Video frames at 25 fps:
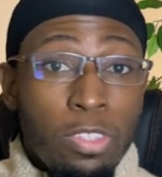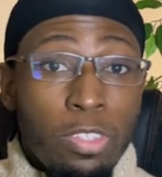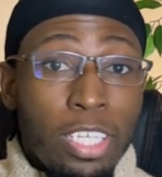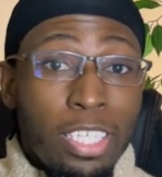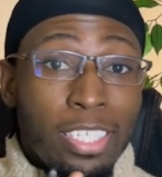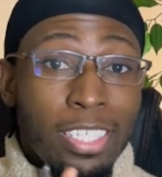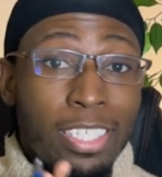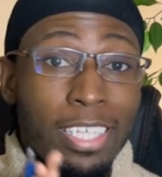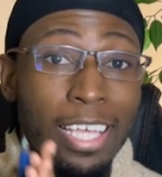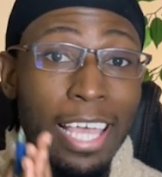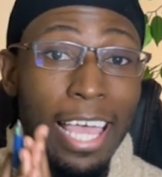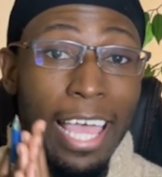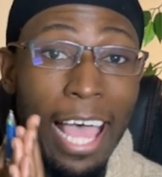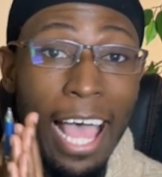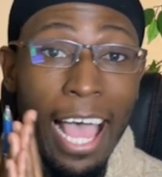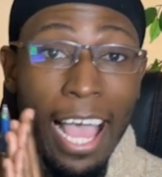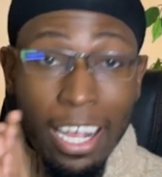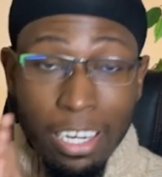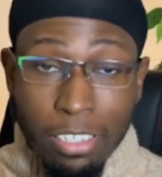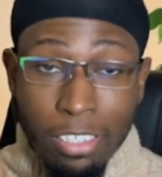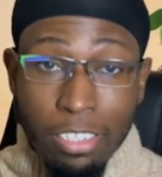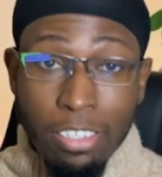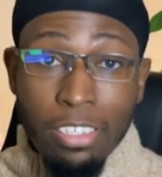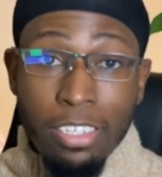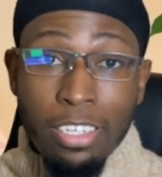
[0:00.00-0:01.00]
This is
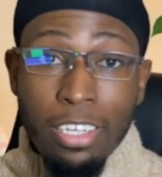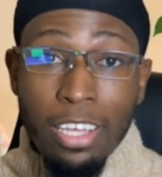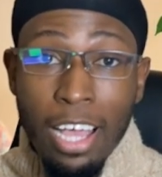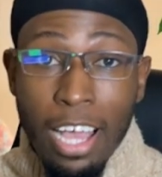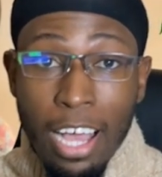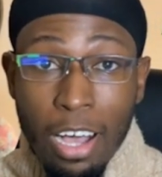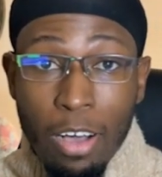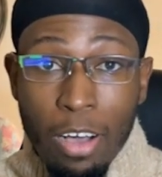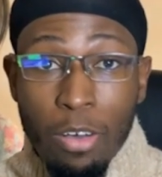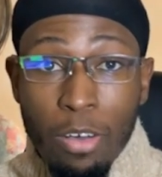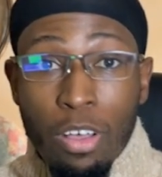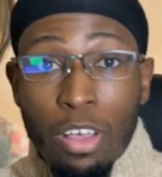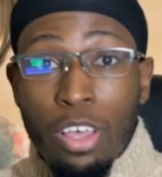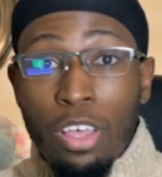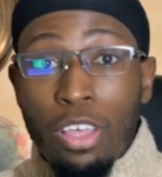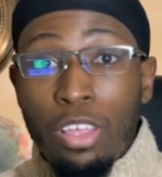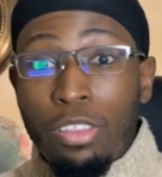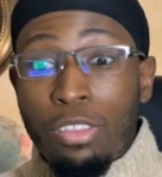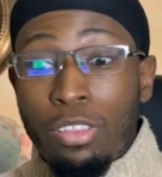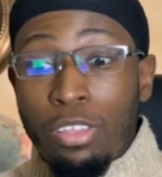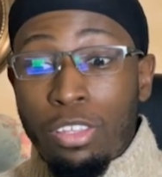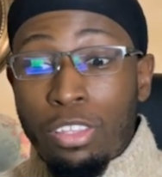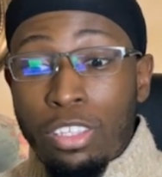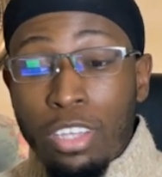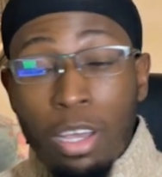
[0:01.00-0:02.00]
actually how
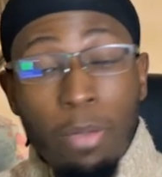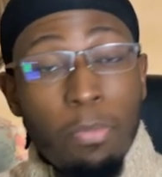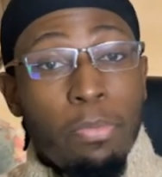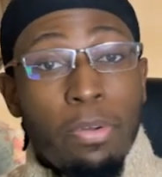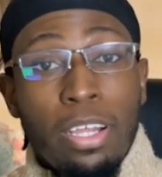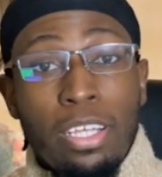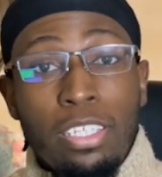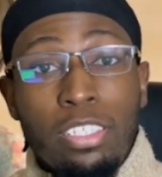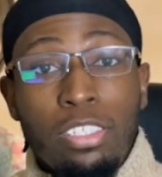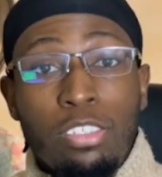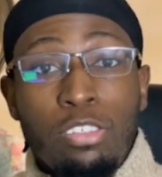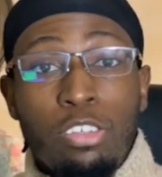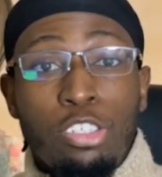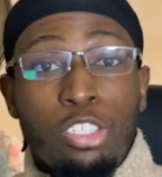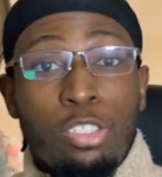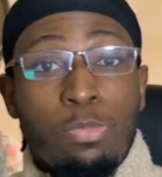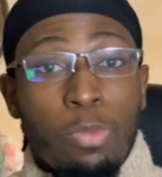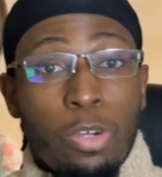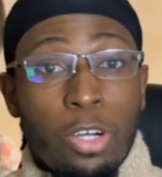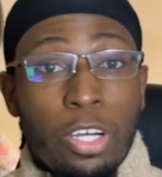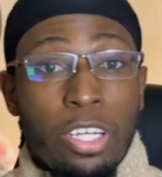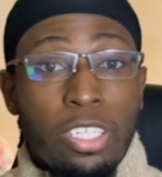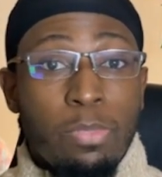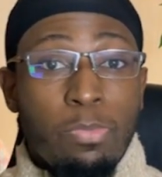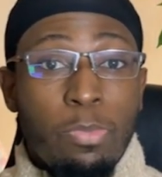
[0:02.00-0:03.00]
the top brands, the
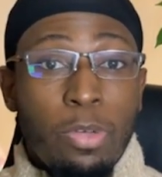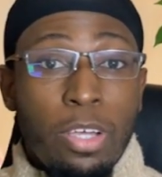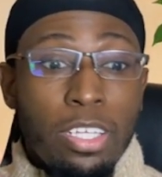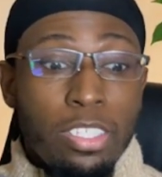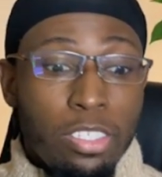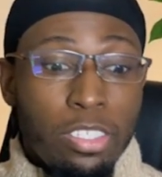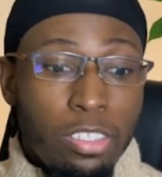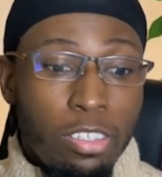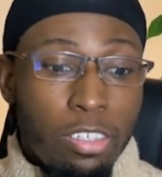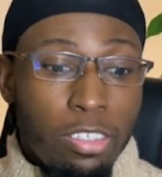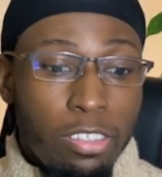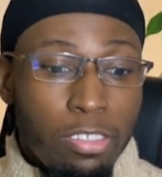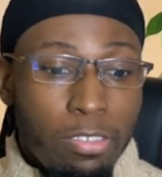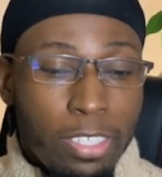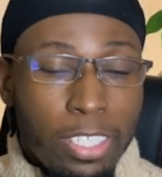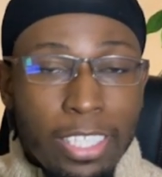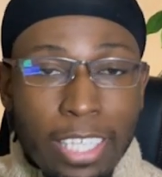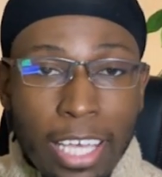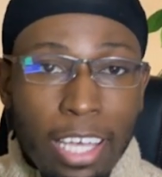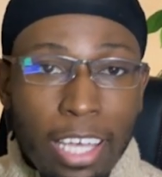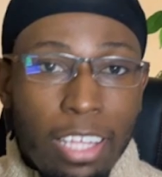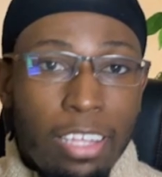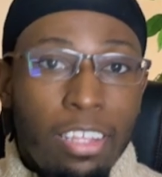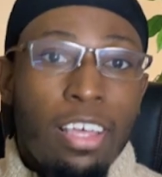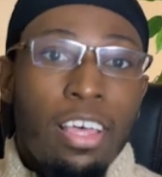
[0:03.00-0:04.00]
smartest brands,
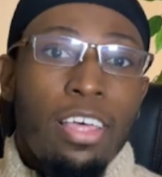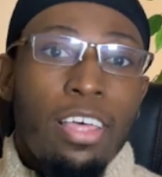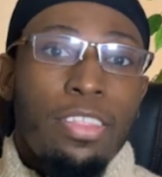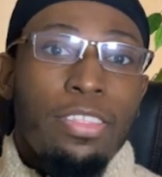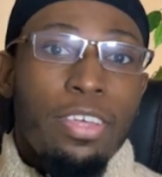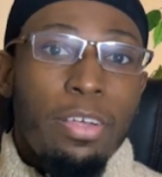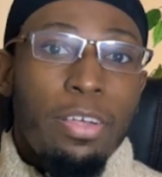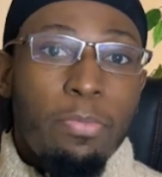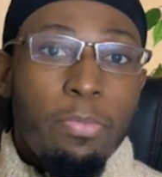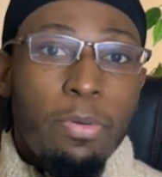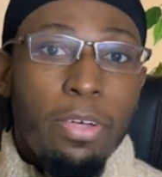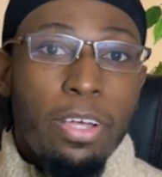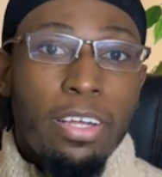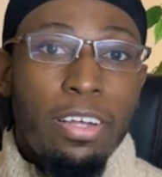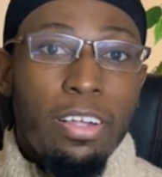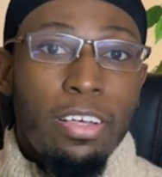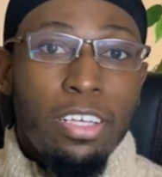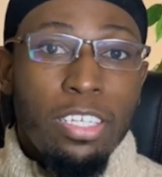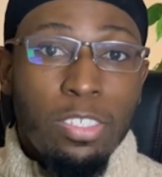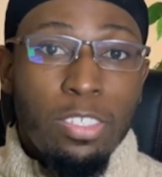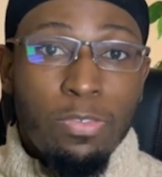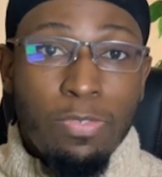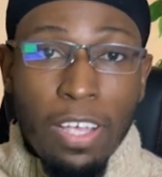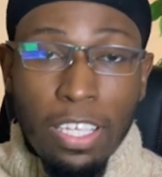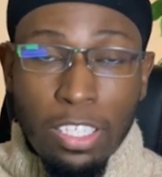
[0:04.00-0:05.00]
scale their brand
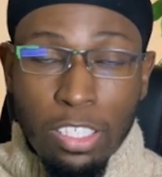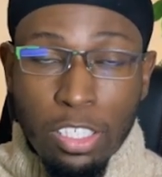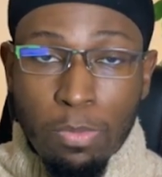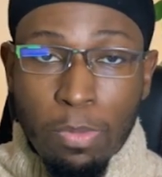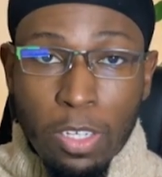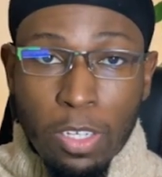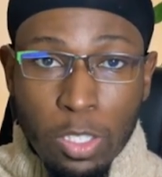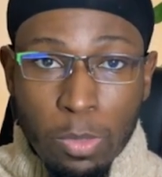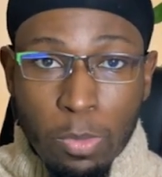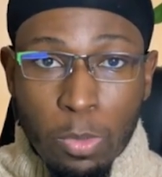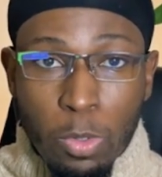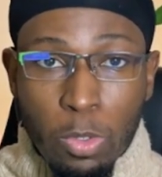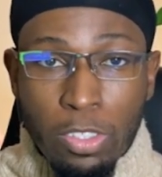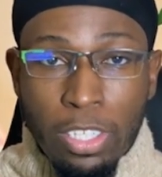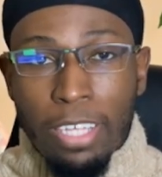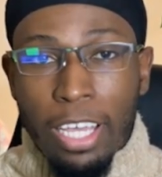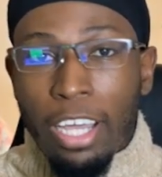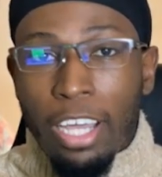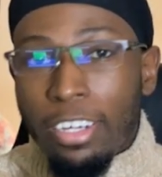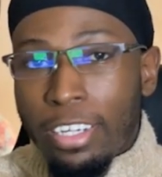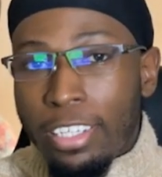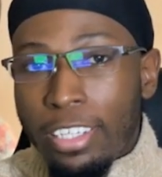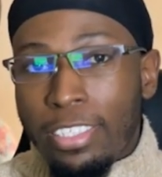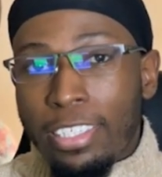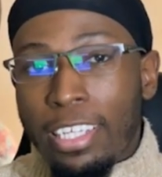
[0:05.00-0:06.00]
as fast as possible. They
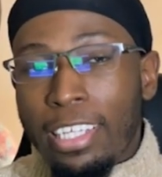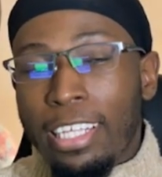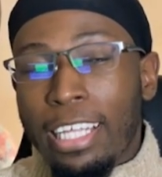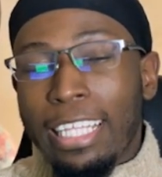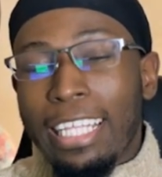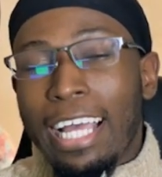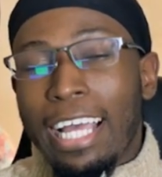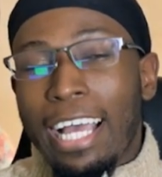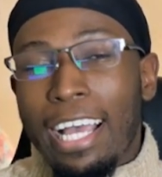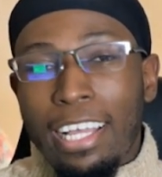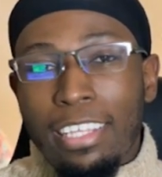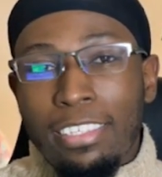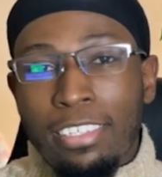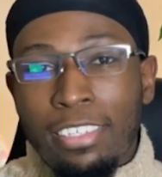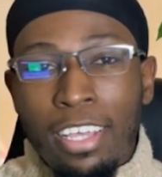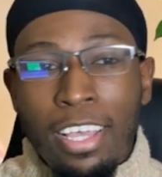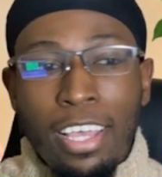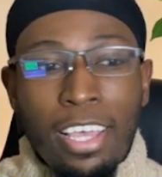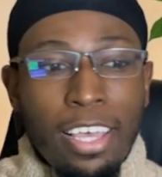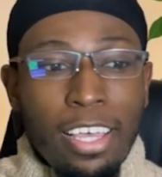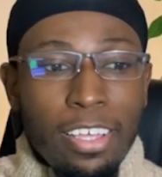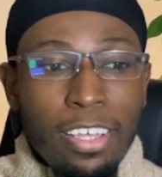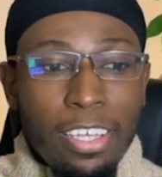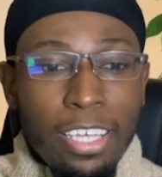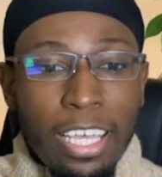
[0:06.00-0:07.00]
understand that ads
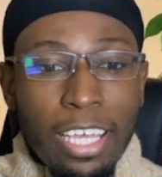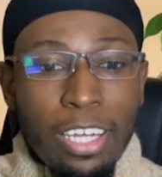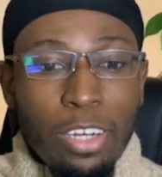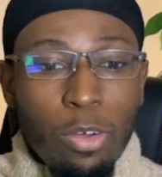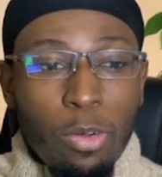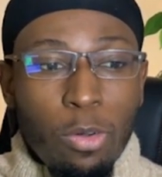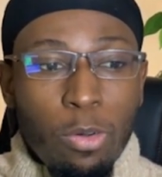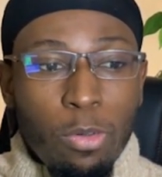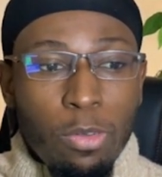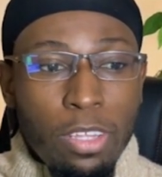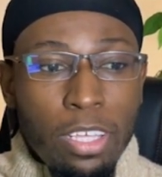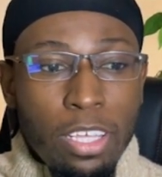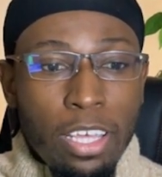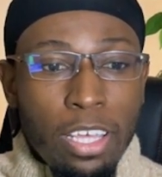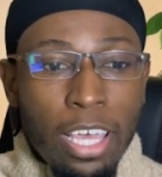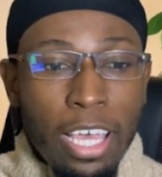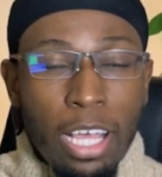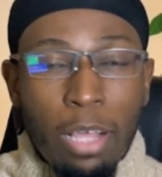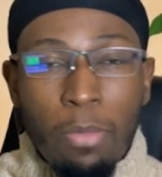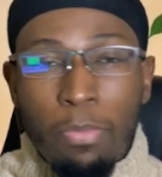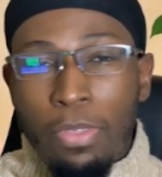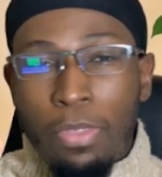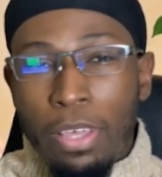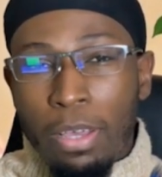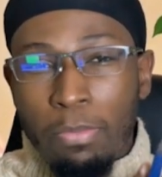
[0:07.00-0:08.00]
can only
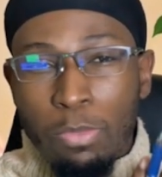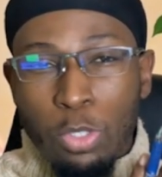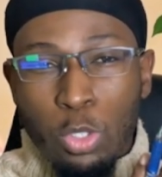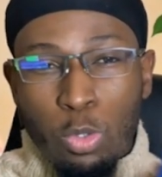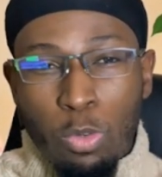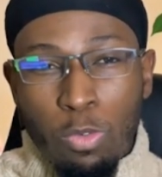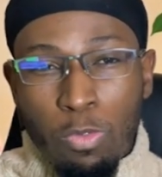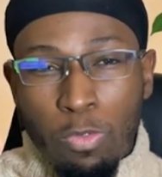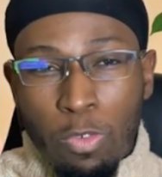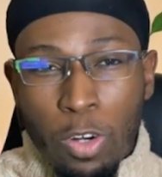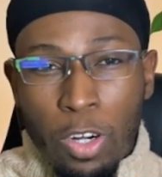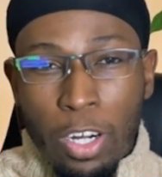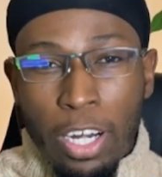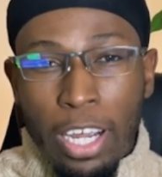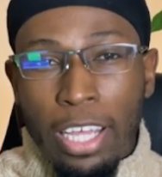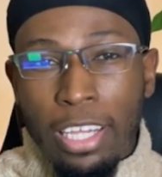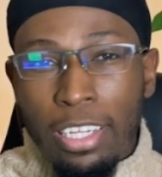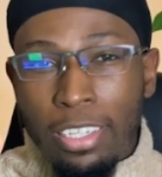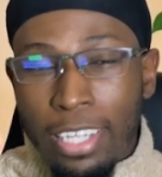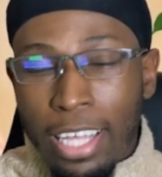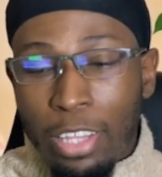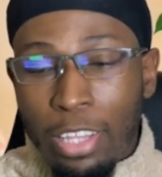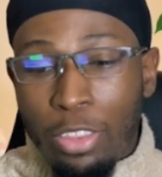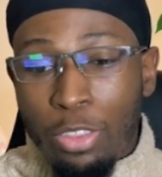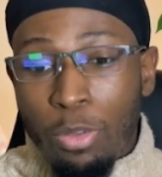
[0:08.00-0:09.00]
help them so far,
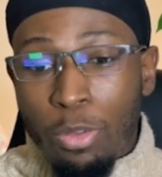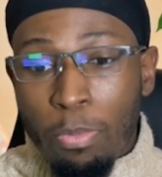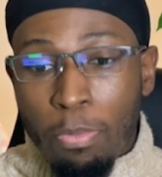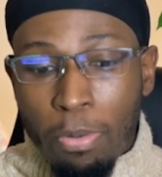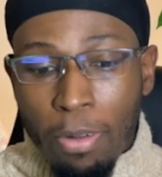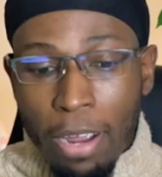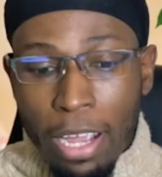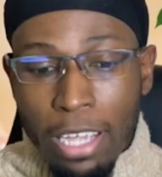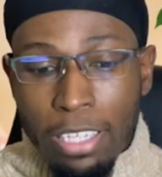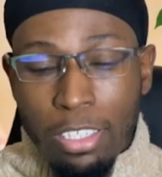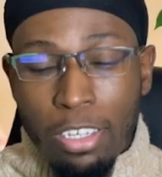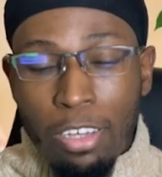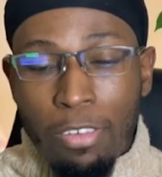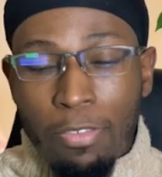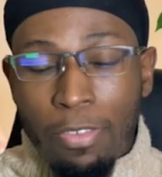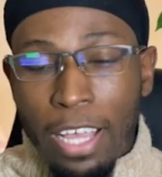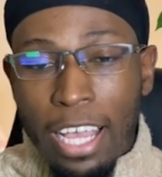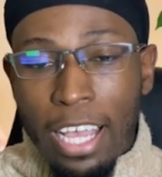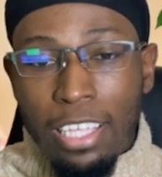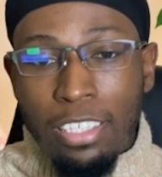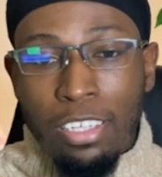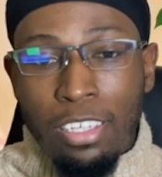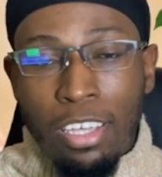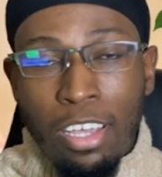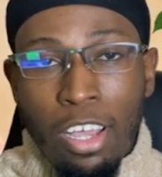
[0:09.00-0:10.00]
and that the price of
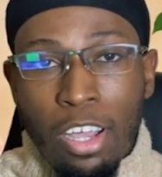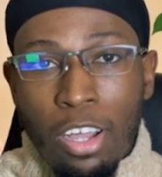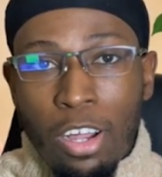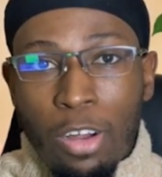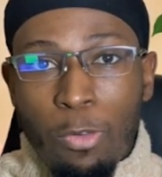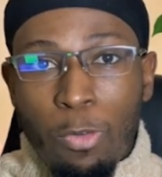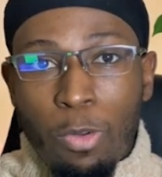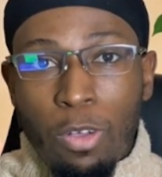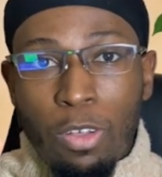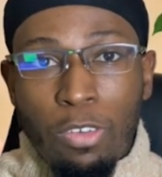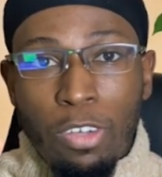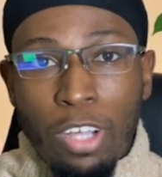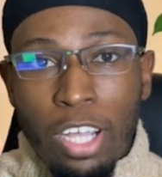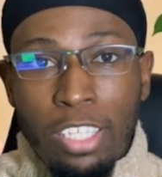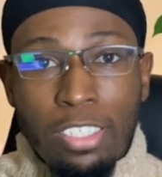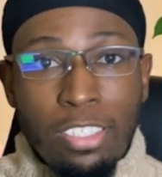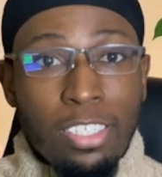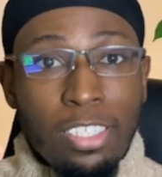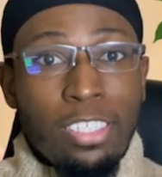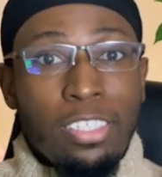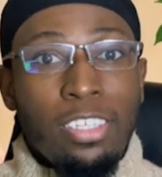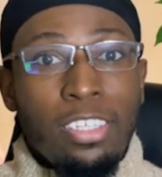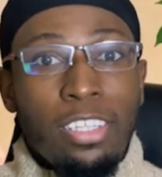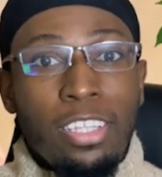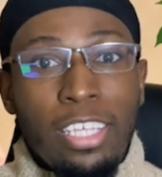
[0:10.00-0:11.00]
ads will
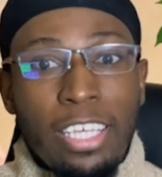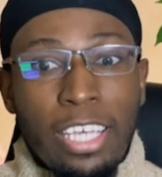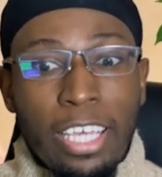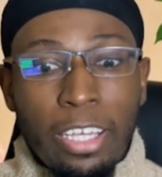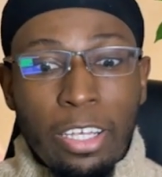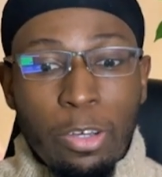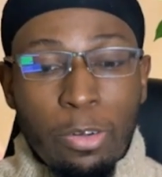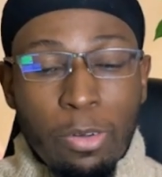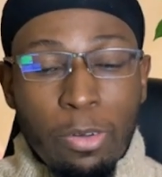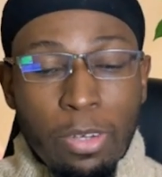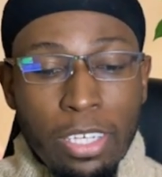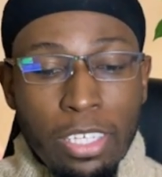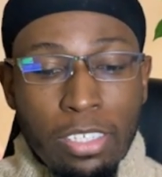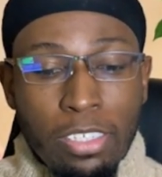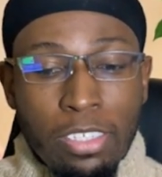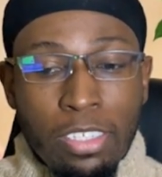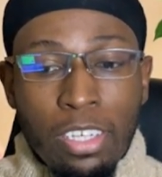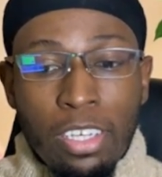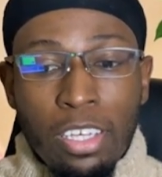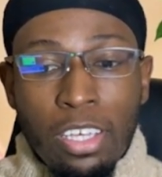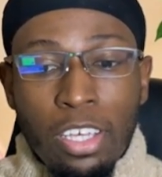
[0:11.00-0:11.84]
consistently increase.